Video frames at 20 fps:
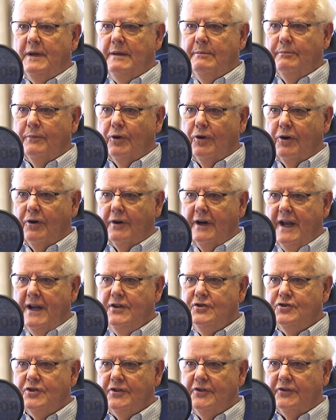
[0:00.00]
be more
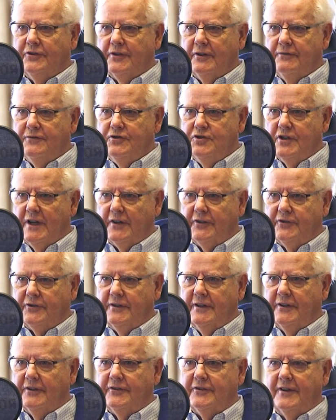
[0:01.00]
agents of
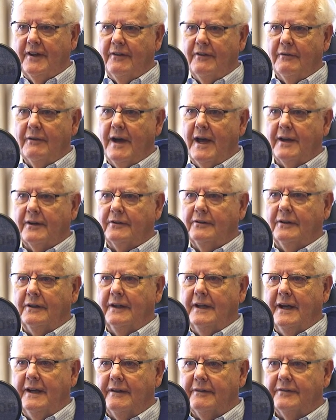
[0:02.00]
justice than the radical
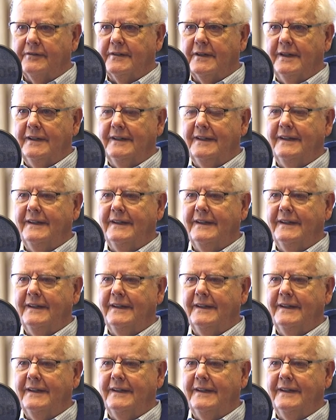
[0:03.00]
left.